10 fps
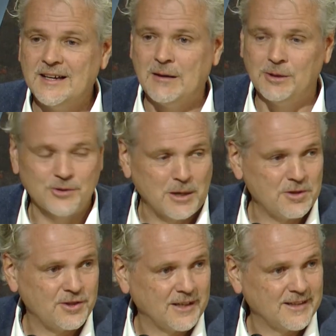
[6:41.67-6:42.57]
I will do
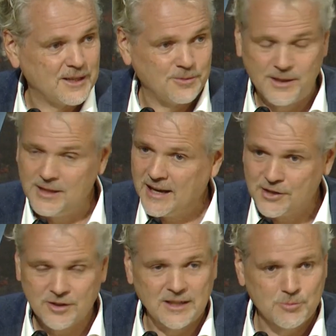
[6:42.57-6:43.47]
everything that we
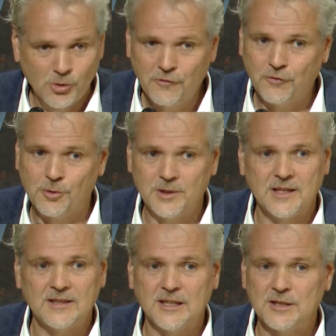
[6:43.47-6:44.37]
actually move forward
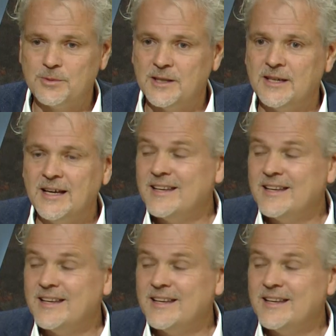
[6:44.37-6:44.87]
and that we